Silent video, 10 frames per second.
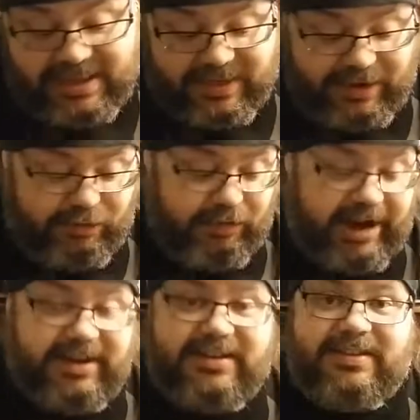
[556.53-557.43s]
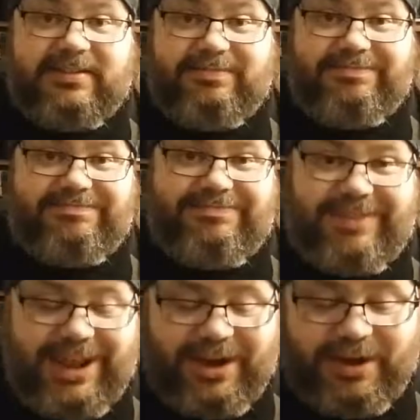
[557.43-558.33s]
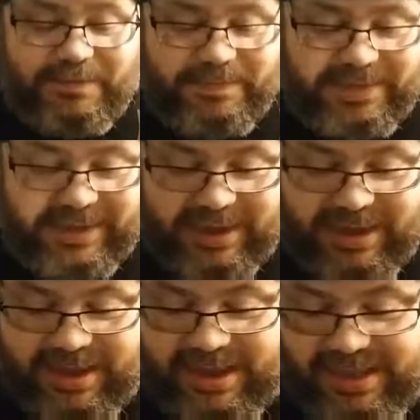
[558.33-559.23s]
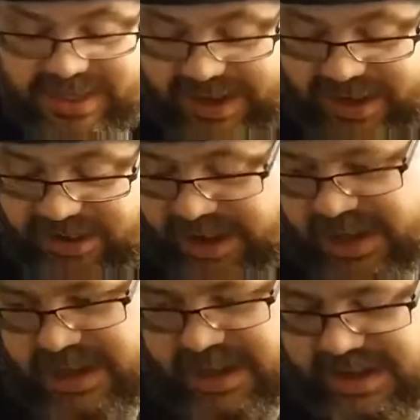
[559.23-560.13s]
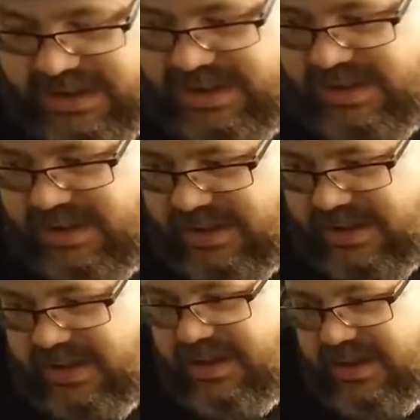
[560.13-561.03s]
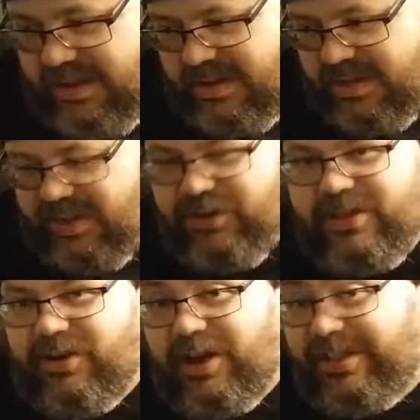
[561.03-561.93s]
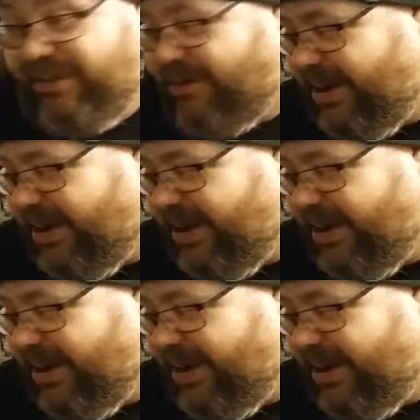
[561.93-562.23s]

anything great. You know, they're not the